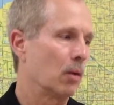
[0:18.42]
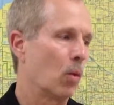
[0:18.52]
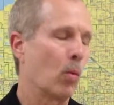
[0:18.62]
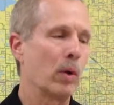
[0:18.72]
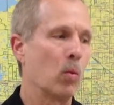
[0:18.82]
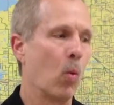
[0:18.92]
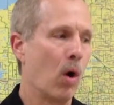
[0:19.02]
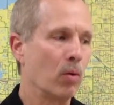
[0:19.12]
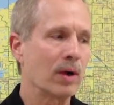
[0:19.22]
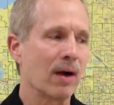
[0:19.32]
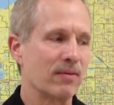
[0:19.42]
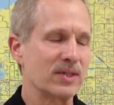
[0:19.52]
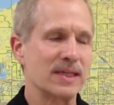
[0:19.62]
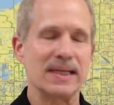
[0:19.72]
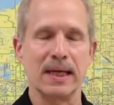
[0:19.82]
What we won't cover
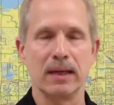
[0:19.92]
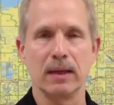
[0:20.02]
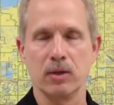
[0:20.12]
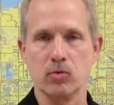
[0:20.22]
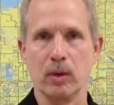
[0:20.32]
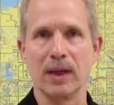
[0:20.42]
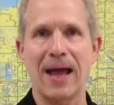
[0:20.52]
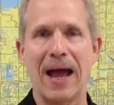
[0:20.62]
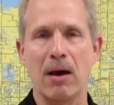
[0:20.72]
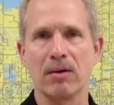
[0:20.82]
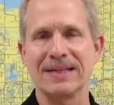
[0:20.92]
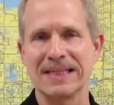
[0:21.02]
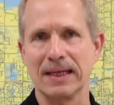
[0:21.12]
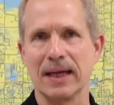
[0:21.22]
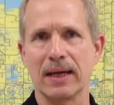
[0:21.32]
today is really how to
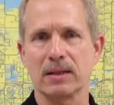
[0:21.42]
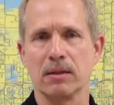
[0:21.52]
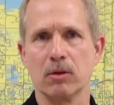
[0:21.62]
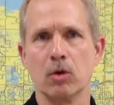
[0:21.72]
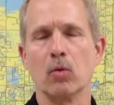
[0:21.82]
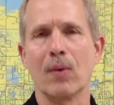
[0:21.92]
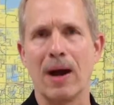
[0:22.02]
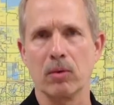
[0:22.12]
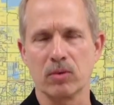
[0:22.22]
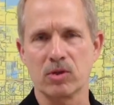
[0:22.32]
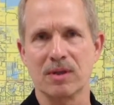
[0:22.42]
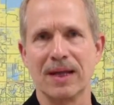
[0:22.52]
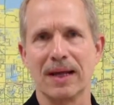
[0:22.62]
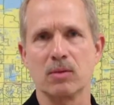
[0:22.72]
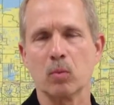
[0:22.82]
select the routes.
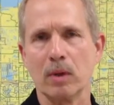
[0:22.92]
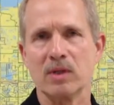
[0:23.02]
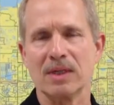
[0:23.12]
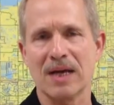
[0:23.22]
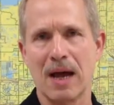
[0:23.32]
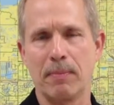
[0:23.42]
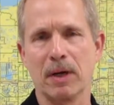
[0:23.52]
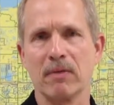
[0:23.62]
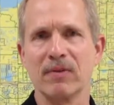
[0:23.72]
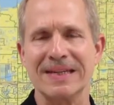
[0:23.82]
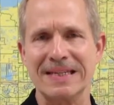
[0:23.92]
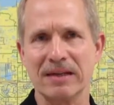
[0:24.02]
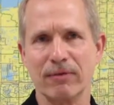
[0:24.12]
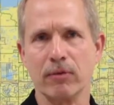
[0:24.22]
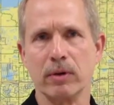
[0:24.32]
That is a topic of a
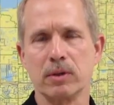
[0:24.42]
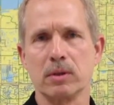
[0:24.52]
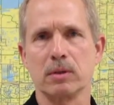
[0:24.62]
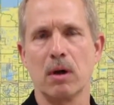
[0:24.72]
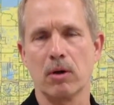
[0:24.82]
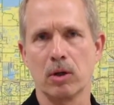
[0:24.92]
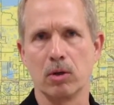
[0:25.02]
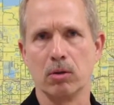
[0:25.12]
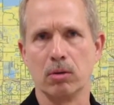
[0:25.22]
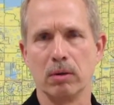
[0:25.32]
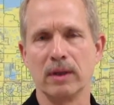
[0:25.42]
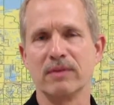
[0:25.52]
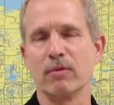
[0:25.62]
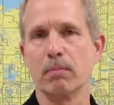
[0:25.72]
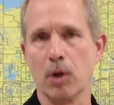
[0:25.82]
different article, a
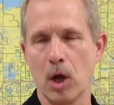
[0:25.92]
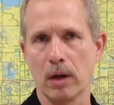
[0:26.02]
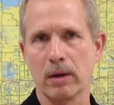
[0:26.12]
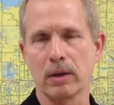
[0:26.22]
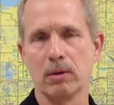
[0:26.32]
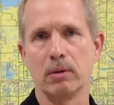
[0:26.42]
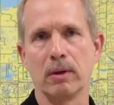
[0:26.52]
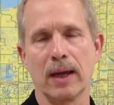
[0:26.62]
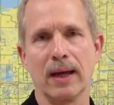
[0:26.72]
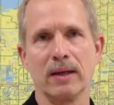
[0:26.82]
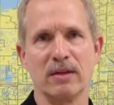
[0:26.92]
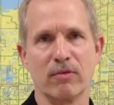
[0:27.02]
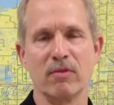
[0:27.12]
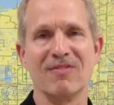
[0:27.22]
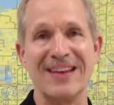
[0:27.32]
different blog article, and a
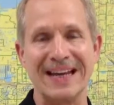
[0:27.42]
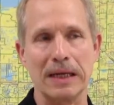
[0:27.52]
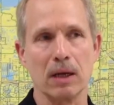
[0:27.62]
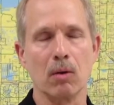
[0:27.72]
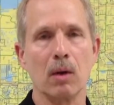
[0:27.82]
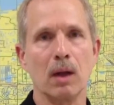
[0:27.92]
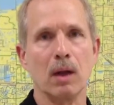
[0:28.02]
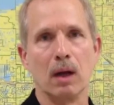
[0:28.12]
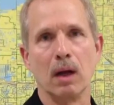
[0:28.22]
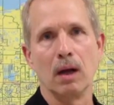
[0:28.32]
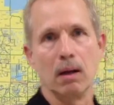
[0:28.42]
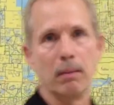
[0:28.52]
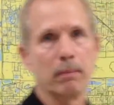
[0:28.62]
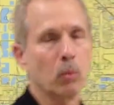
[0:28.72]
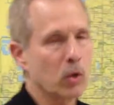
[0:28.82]
different video,
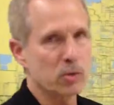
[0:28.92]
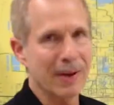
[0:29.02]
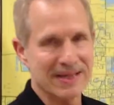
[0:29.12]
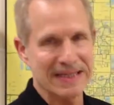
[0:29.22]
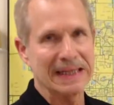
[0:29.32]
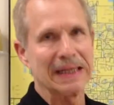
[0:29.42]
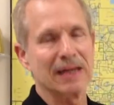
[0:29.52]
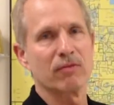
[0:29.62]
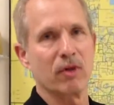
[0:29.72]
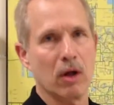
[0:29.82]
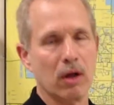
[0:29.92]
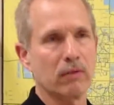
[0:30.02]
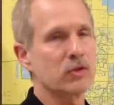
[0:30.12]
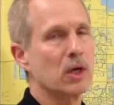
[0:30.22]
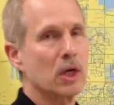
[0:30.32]
which basically involves